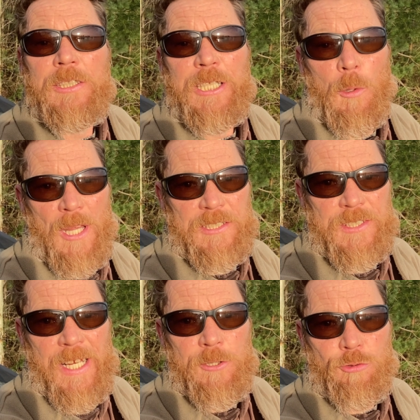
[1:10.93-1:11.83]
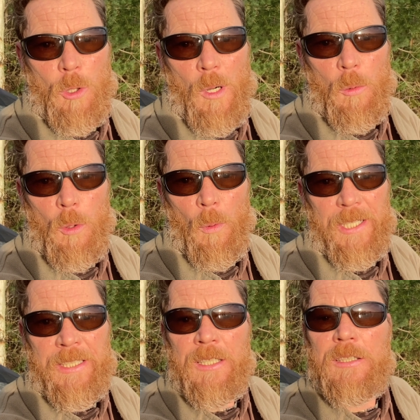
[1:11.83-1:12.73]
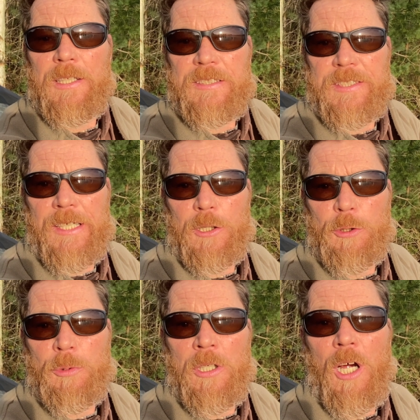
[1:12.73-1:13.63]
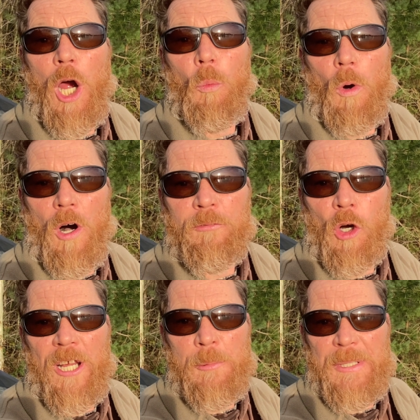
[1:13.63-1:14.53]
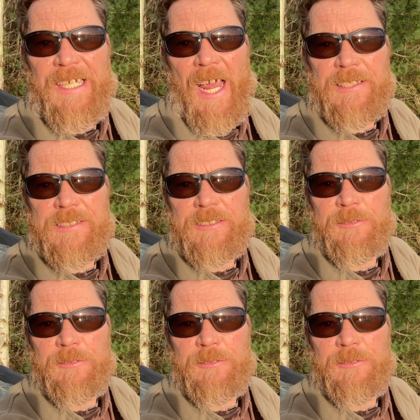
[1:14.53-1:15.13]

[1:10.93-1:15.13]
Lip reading: Now that's the intro out the way, let's take a look at what I've got in my net.